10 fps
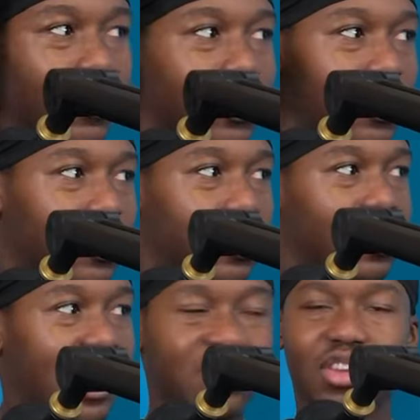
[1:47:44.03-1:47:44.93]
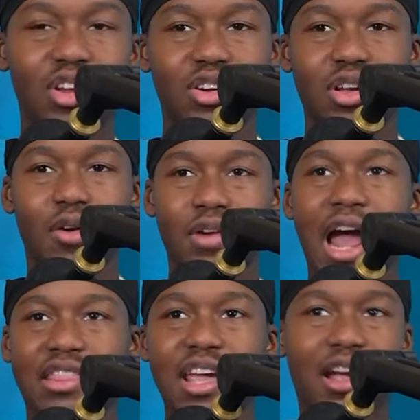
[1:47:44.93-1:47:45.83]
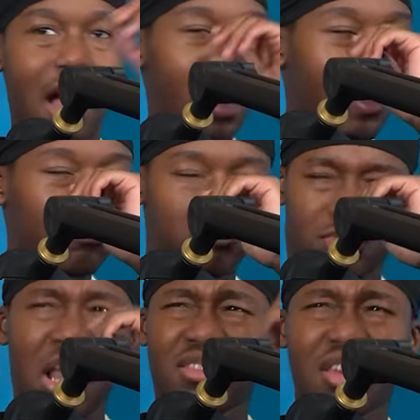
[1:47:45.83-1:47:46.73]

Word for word: It's literally over. I think I that's